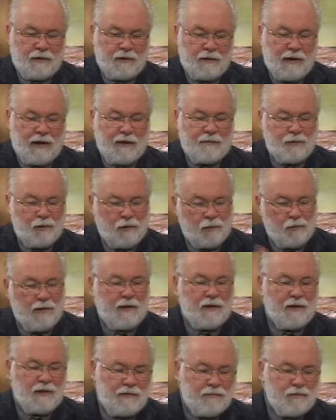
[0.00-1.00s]
I had put her
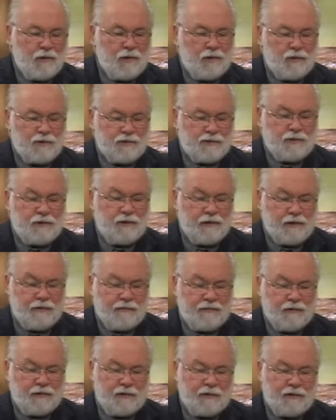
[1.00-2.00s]
away and given her a
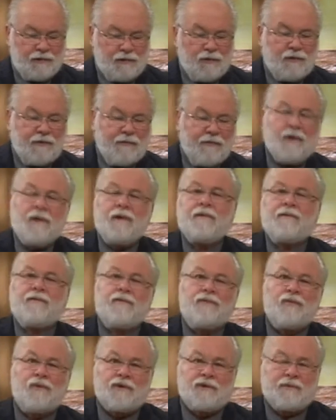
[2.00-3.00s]
certificate of
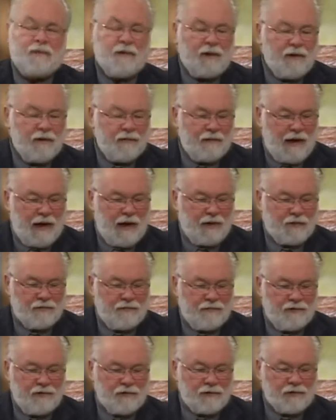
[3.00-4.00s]
divorce, speaking of the house
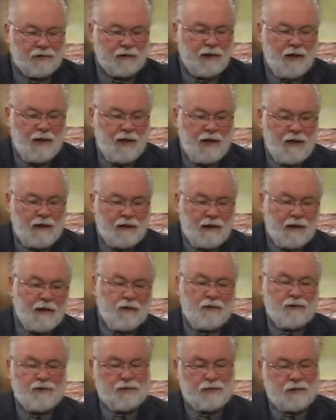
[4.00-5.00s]
of Israel. Yet
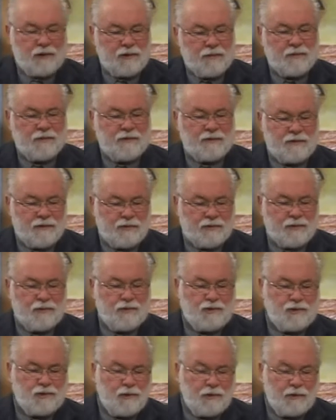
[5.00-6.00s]
her treacherous sister
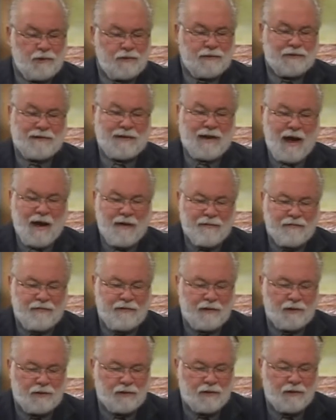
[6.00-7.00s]
Judah did not
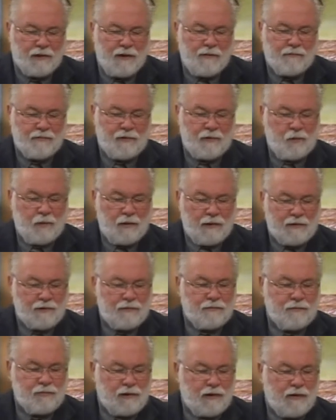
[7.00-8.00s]
fear, but went
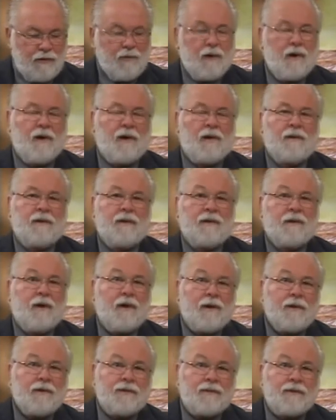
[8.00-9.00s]
and played the harlot
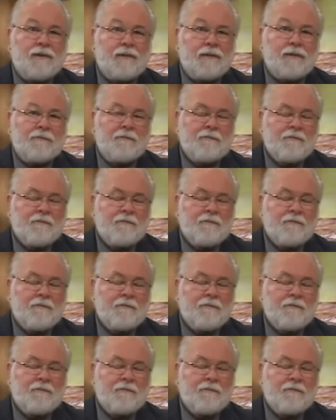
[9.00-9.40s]
also.